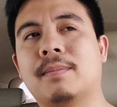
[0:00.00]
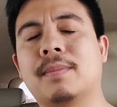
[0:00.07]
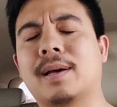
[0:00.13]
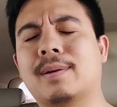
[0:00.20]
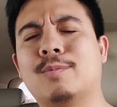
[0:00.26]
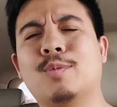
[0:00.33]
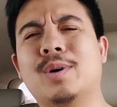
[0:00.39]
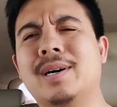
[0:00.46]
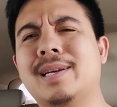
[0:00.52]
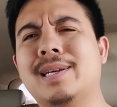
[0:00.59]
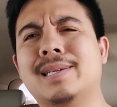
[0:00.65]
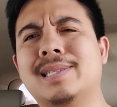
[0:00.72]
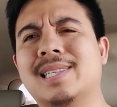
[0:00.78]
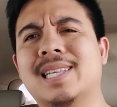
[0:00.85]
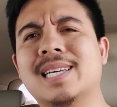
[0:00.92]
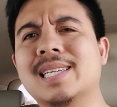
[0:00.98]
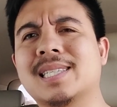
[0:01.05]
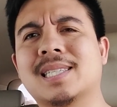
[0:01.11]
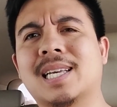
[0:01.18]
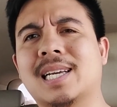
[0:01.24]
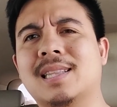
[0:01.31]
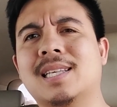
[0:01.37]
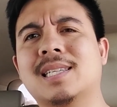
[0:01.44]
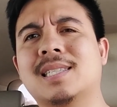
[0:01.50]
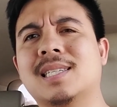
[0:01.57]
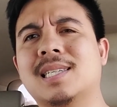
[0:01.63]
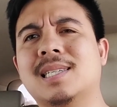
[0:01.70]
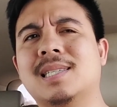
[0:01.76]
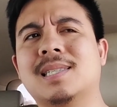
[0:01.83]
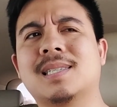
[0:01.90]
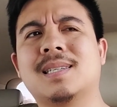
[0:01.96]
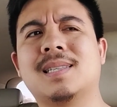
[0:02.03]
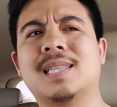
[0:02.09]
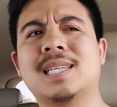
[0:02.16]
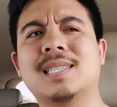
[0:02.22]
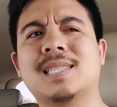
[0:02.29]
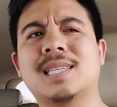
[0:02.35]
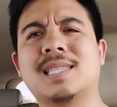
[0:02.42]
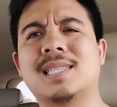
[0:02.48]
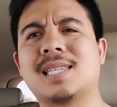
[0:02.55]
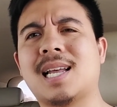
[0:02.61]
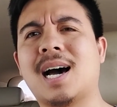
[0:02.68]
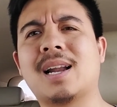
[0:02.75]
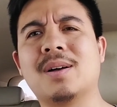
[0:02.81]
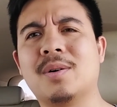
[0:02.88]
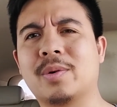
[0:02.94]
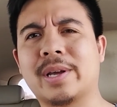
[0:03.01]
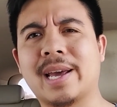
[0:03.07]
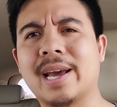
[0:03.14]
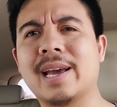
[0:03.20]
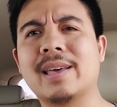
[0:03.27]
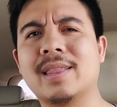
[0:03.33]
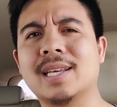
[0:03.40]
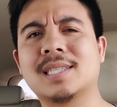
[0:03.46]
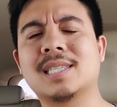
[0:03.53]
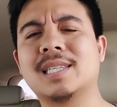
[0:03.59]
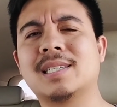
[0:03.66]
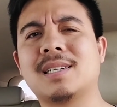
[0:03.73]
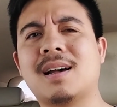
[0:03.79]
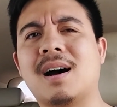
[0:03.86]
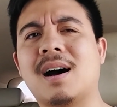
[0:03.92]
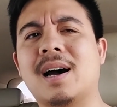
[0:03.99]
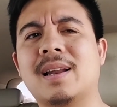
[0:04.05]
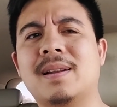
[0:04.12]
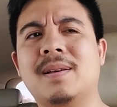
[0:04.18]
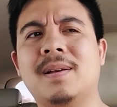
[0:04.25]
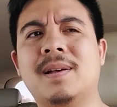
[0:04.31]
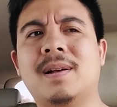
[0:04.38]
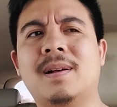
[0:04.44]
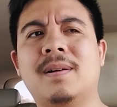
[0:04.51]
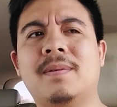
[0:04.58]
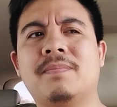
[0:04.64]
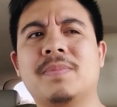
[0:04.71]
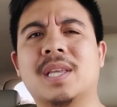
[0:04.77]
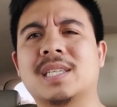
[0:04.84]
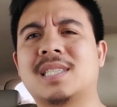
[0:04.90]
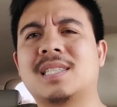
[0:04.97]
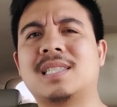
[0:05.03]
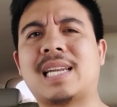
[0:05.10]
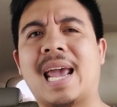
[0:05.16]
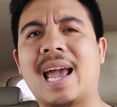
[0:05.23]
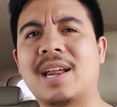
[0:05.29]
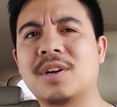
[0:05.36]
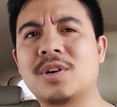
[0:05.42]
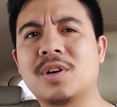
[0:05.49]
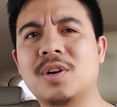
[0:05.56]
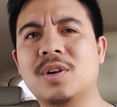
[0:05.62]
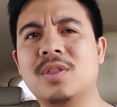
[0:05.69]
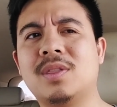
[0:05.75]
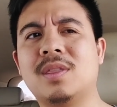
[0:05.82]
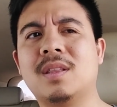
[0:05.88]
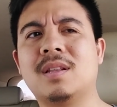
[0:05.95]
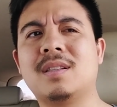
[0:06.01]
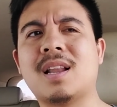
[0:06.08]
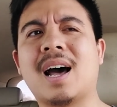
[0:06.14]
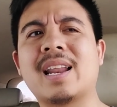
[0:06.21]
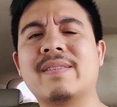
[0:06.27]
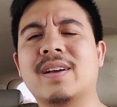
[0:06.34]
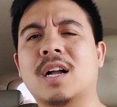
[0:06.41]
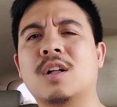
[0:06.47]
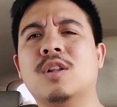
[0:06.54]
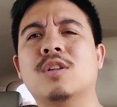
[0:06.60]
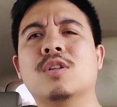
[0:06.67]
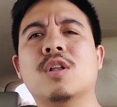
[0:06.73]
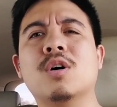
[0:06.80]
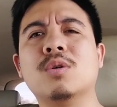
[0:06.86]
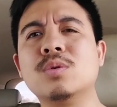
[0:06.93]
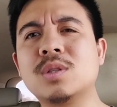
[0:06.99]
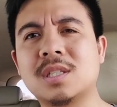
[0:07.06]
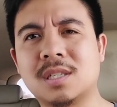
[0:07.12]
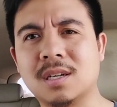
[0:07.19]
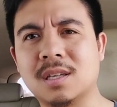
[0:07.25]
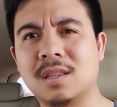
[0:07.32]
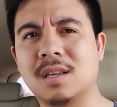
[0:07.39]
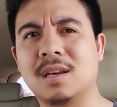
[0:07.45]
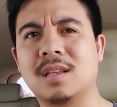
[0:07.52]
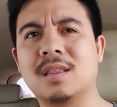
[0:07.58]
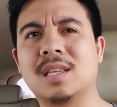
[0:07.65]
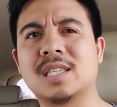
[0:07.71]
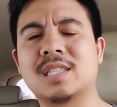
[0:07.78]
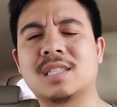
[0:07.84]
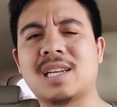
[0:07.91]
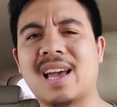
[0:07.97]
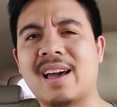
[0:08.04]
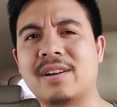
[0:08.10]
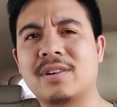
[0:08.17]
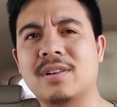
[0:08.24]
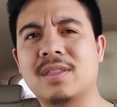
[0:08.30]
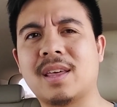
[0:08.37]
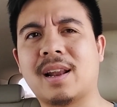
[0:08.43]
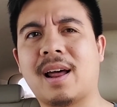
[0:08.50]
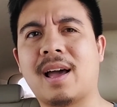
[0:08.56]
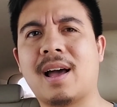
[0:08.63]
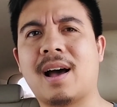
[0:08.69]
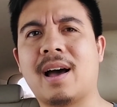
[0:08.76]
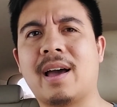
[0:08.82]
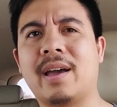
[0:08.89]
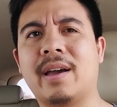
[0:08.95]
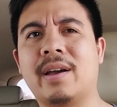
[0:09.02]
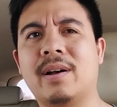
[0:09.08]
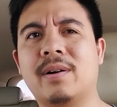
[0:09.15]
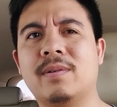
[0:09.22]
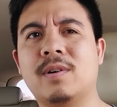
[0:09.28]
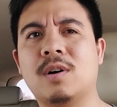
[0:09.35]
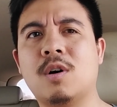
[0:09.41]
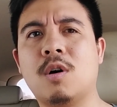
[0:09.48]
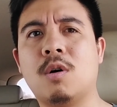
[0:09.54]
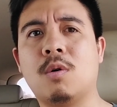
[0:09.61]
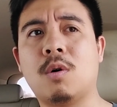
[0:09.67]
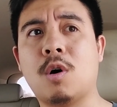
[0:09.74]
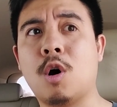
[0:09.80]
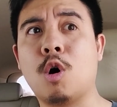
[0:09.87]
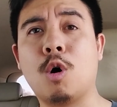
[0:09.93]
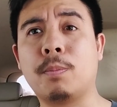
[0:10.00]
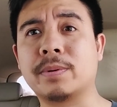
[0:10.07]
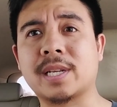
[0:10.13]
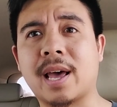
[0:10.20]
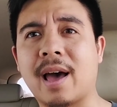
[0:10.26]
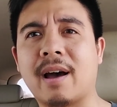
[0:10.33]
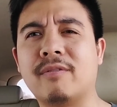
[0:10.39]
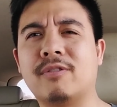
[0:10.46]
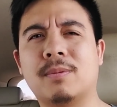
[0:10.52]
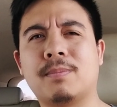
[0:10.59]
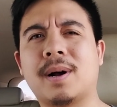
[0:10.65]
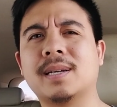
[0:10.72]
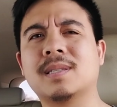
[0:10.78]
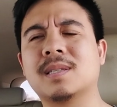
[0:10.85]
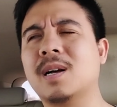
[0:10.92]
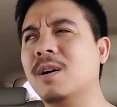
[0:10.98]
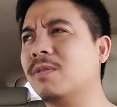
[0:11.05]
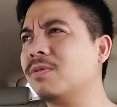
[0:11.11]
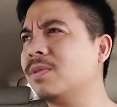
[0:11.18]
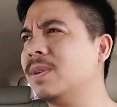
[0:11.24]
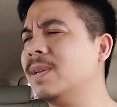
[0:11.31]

I'm like, what is this? Like, this is not okay. This is not the standard, not even close to the standard that I hope to have for myself.